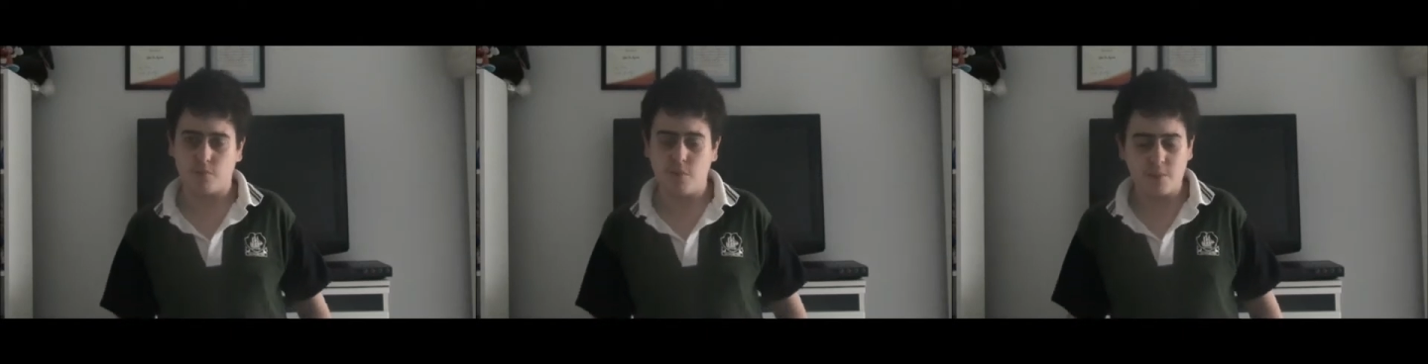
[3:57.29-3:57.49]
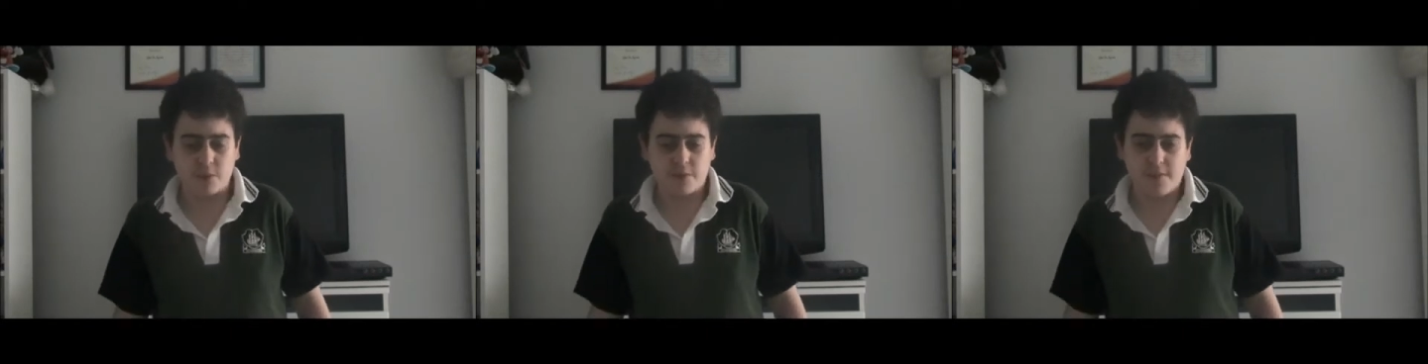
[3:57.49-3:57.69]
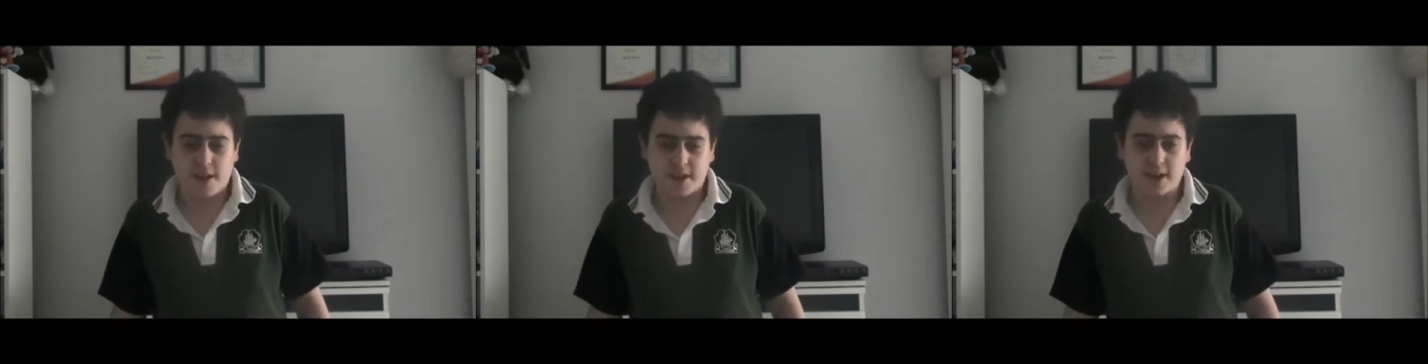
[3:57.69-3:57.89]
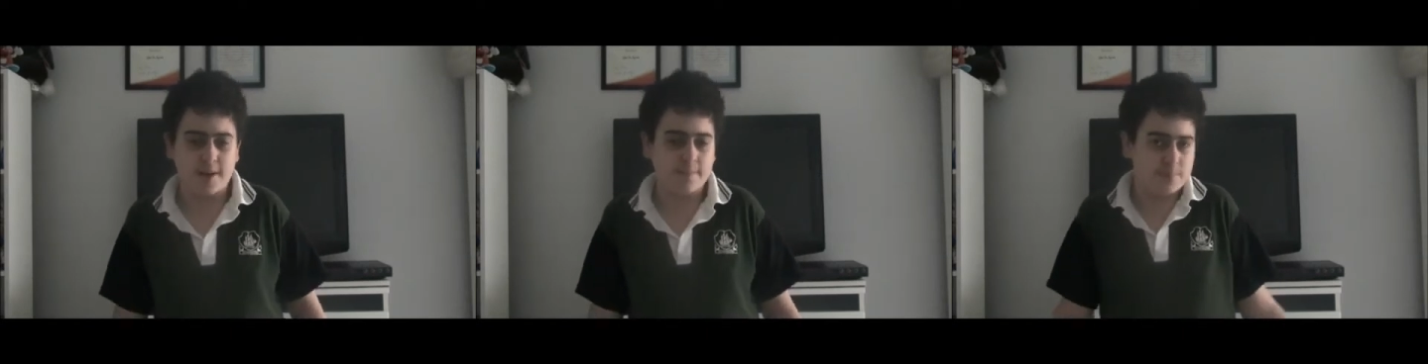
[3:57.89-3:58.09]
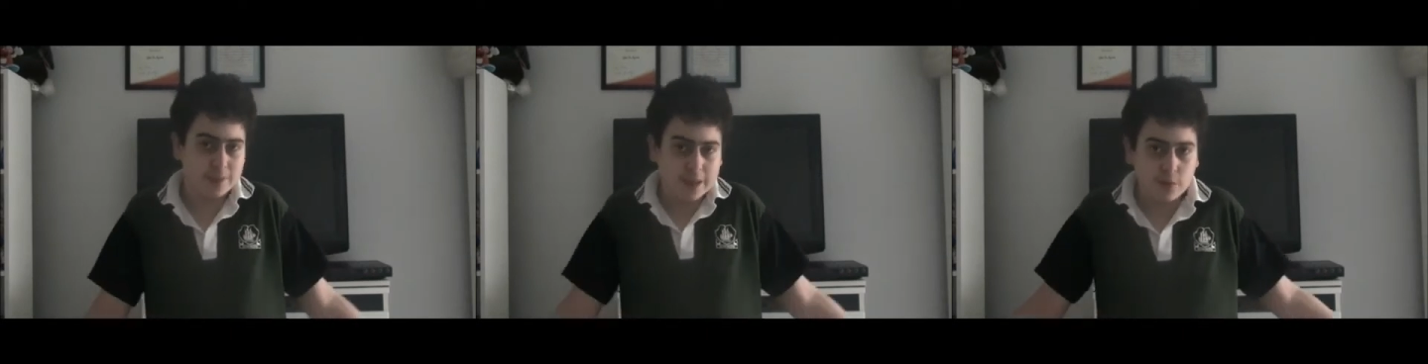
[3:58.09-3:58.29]
when we found
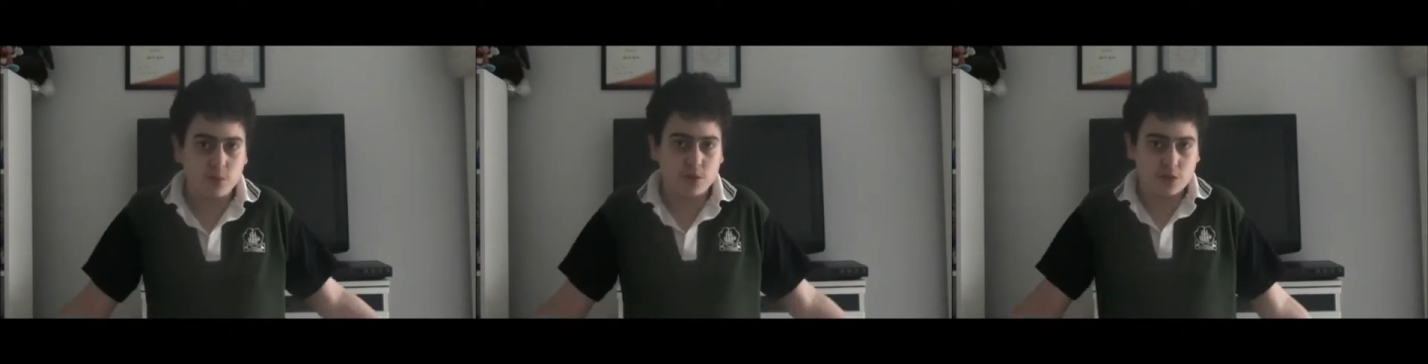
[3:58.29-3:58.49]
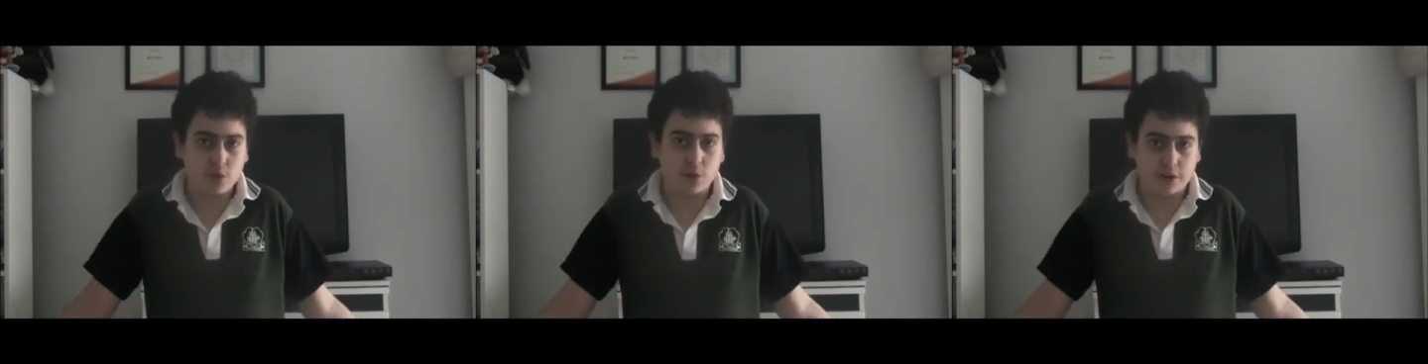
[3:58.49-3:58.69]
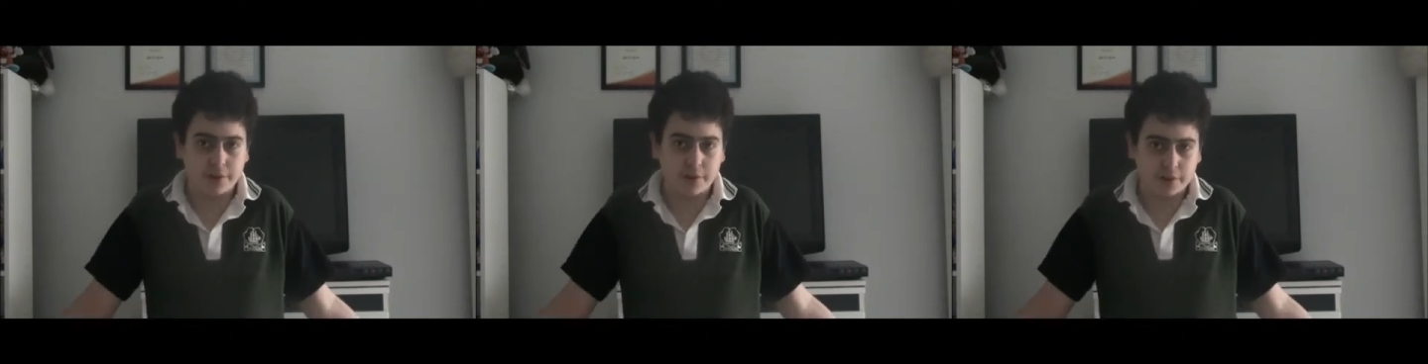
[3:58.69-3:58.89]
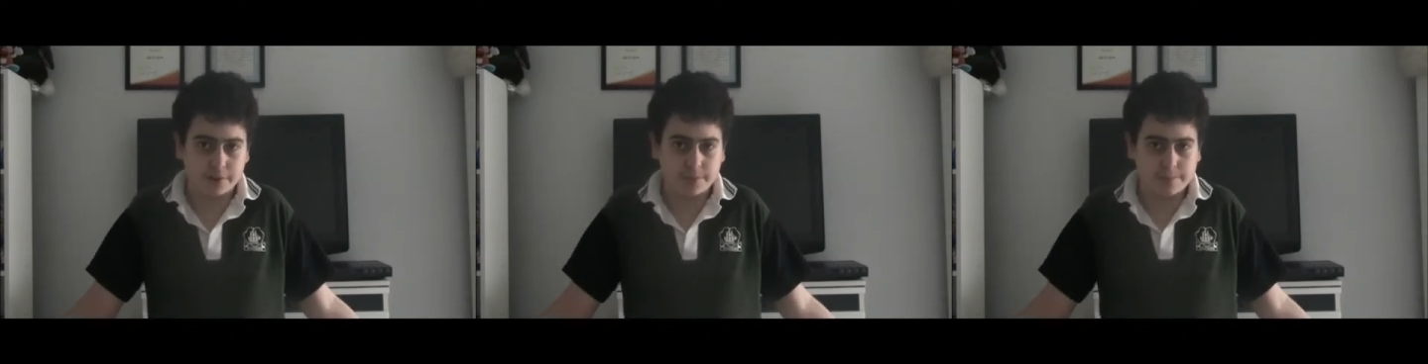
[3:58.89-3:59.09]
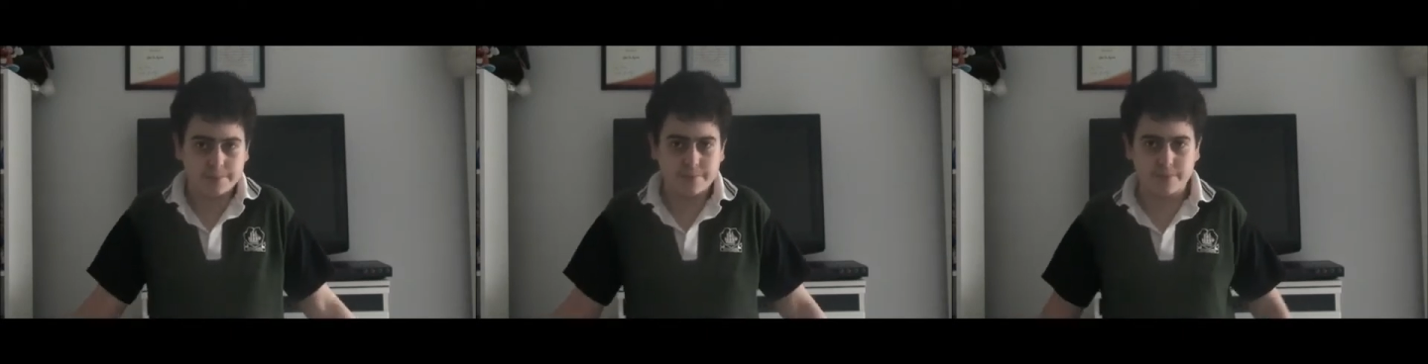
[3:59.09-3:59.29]
out it was Naughty
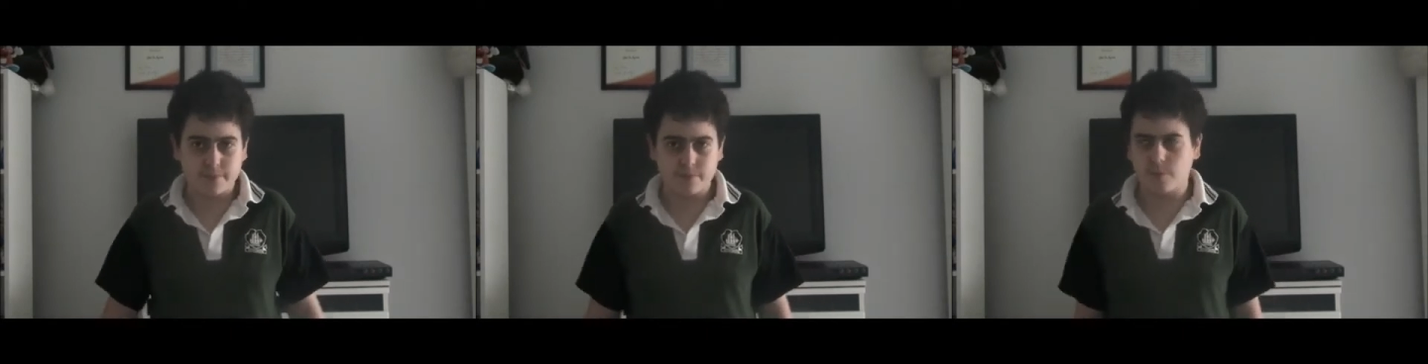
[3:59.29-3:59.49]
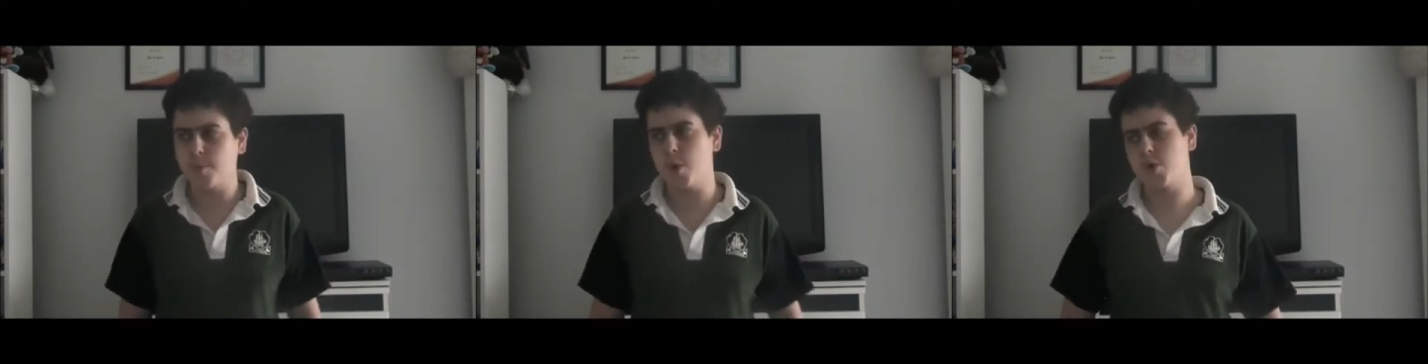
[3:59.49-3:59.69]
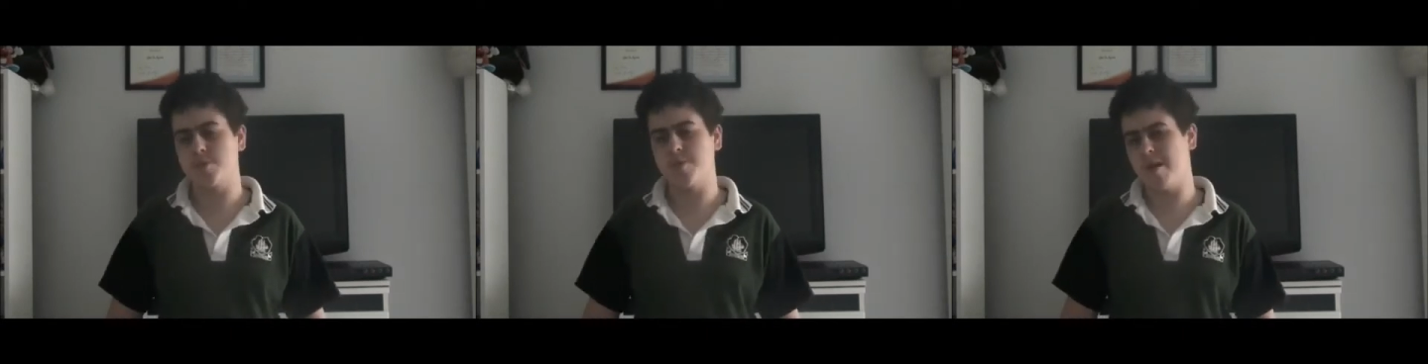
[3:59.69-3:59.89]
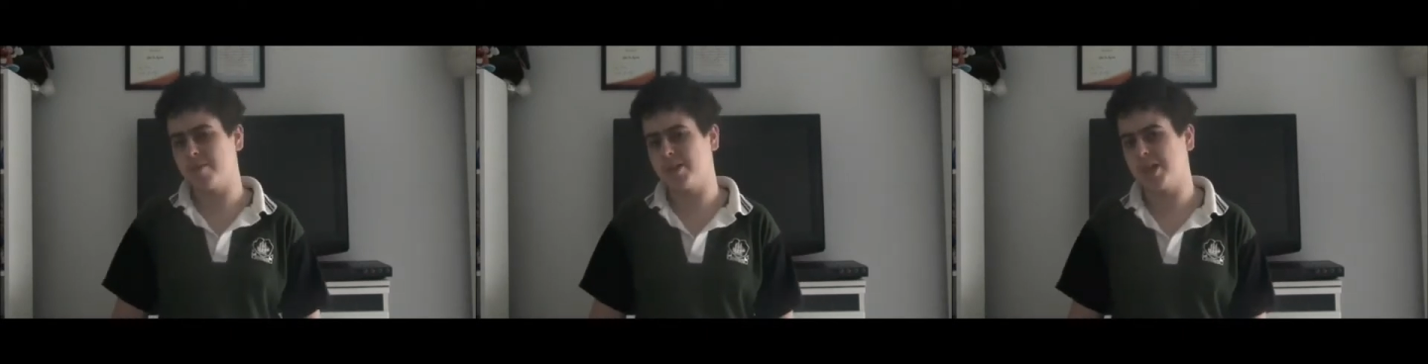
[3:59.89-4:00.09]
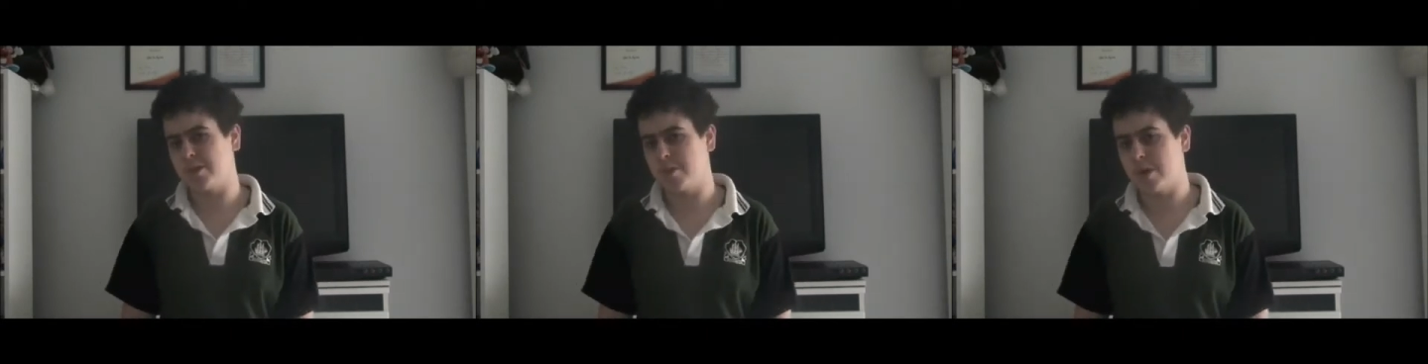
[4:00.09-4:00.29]
Dog, for most
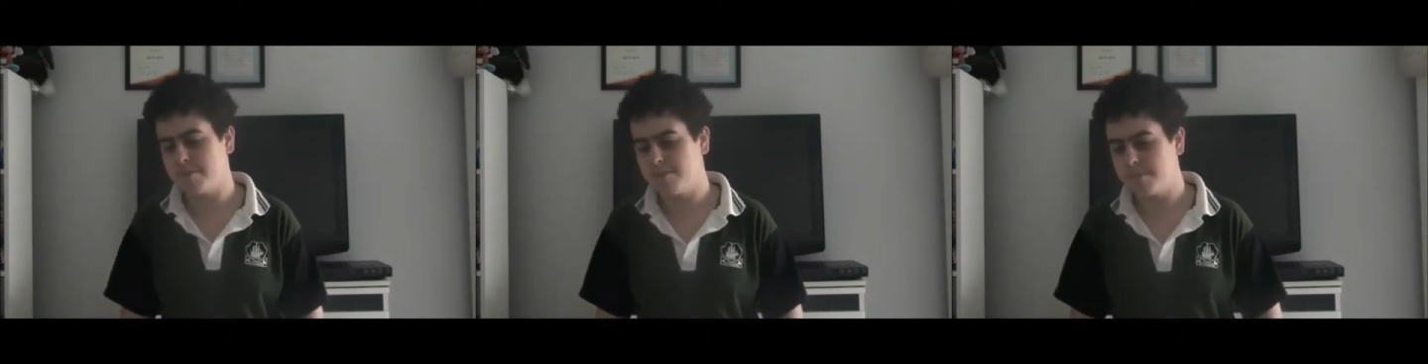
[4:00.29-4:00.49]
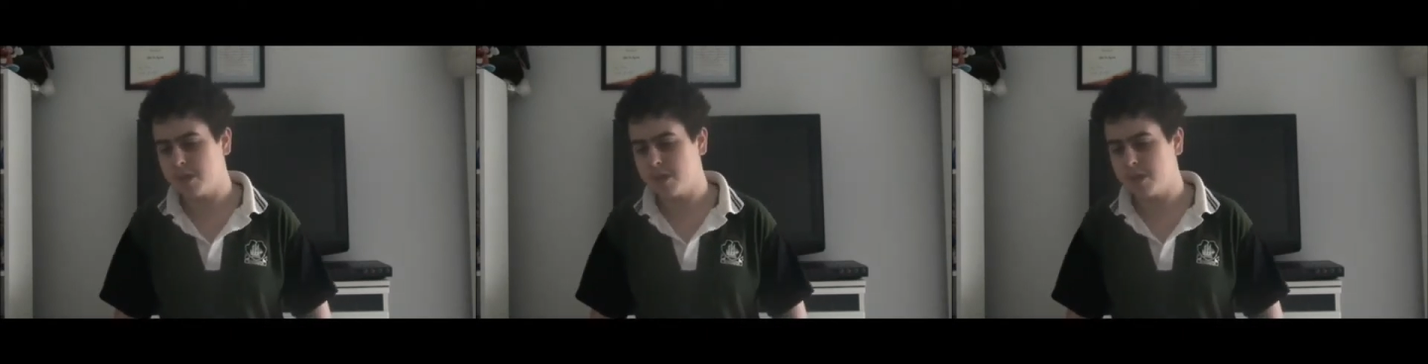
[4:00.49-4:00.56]
people anyway.